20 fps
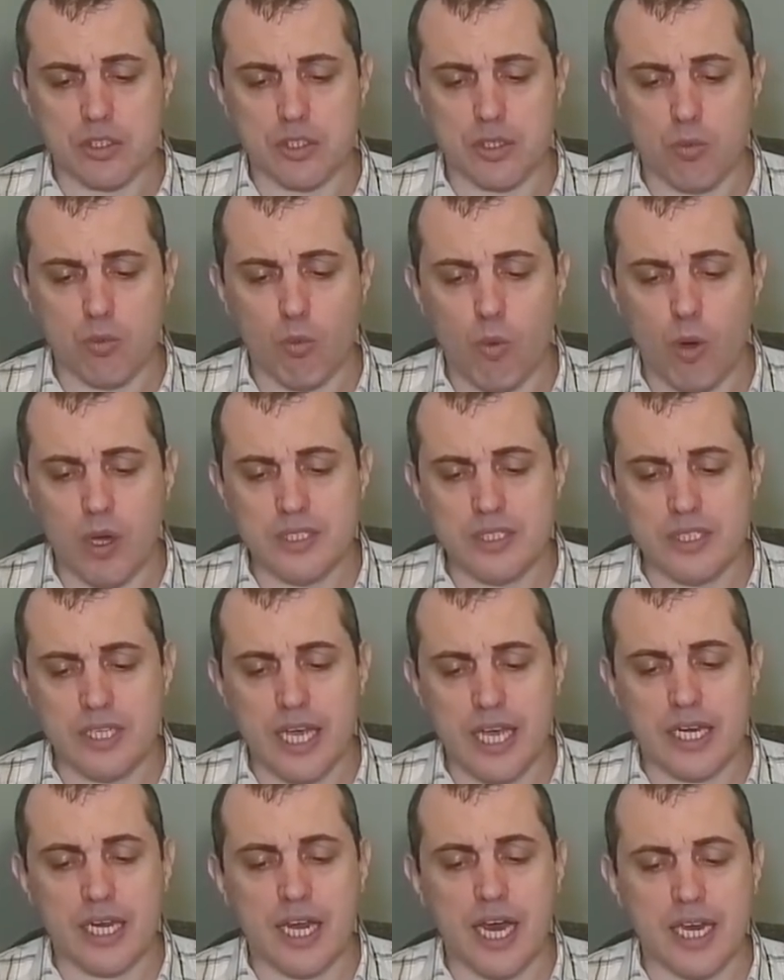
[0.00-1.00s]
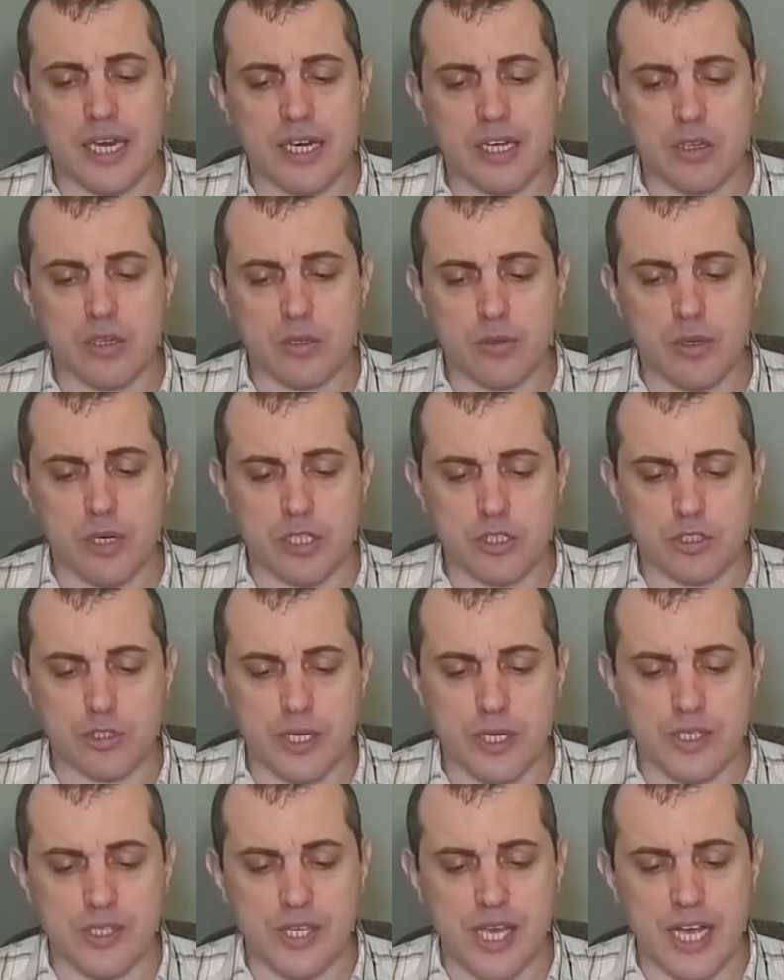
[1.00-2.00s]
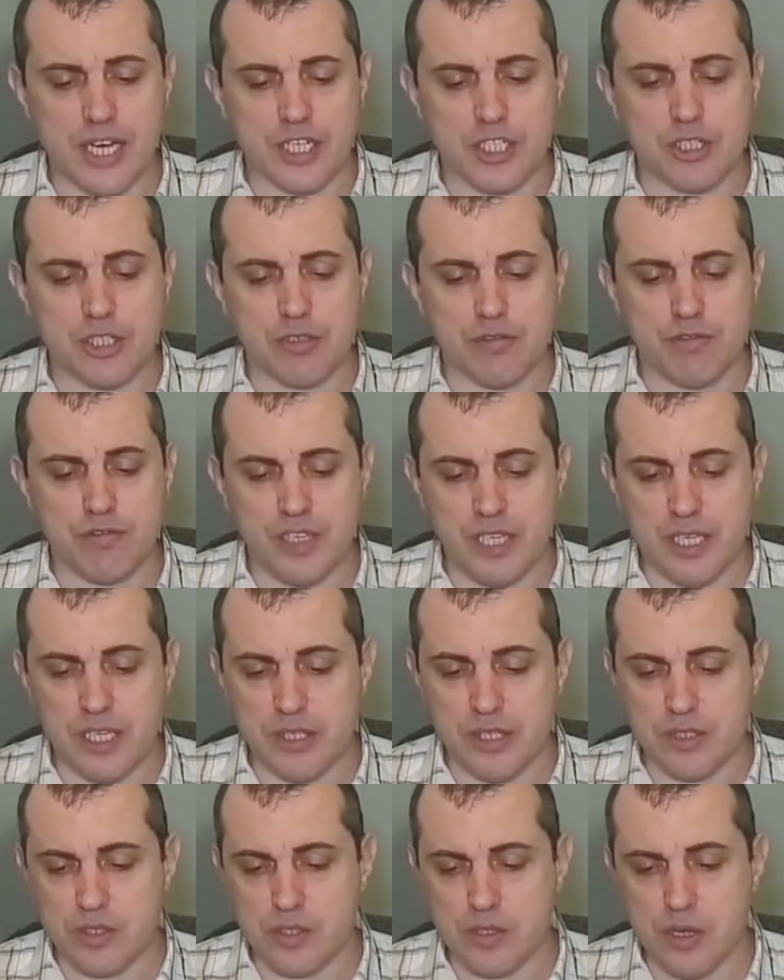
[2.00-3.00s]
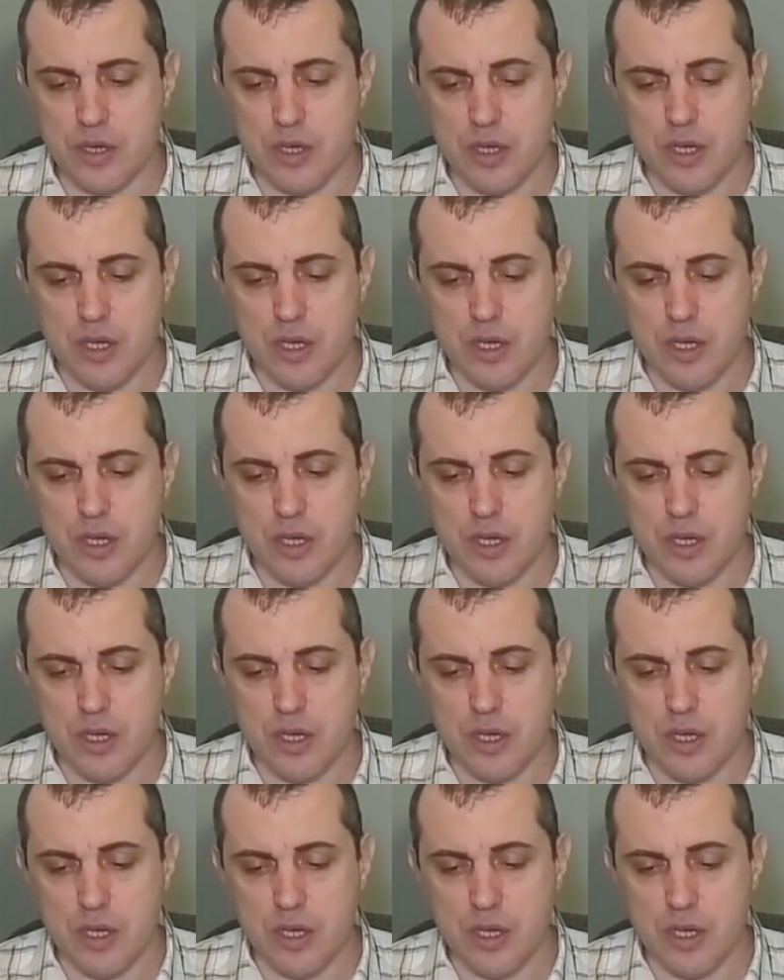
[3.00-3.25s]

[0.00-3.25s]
in one day, not including transaction fees?